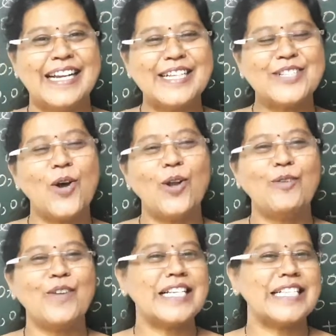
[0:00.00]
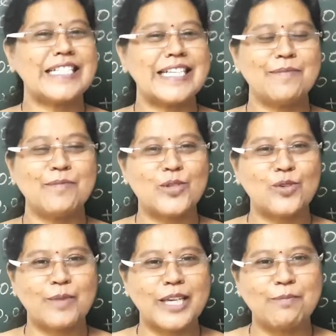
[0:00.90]
It is always seems
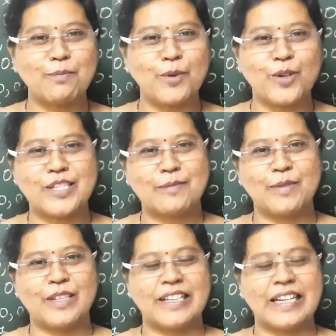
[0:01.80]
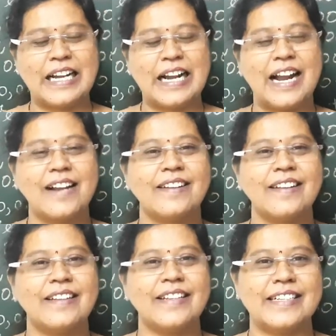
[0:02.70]
to be impossible
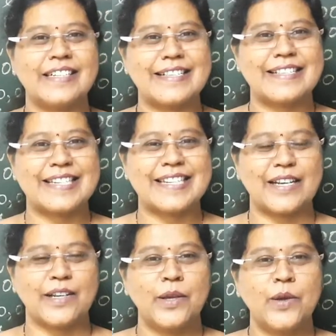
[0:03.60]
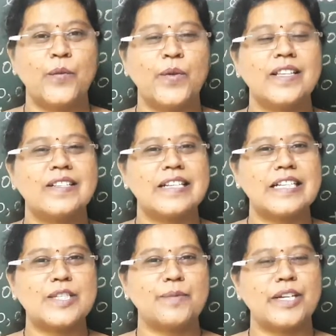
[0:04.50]
until it is done. With this
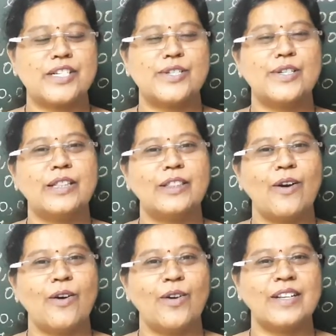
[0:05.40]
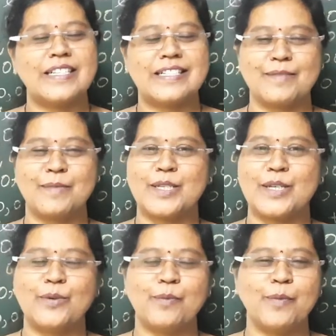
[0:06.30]
inspirational thought, this is Miss
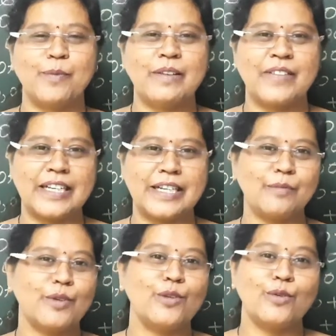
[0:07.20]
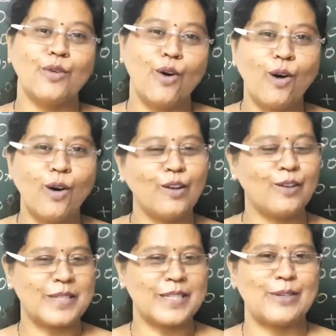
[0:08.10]
Anupama welcoming you all
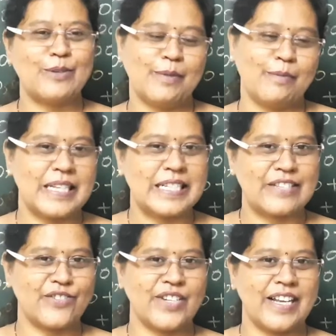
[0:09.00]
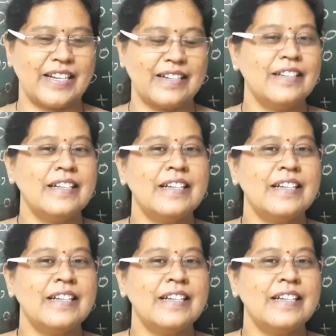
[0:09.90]
on Miss Anupama's channel.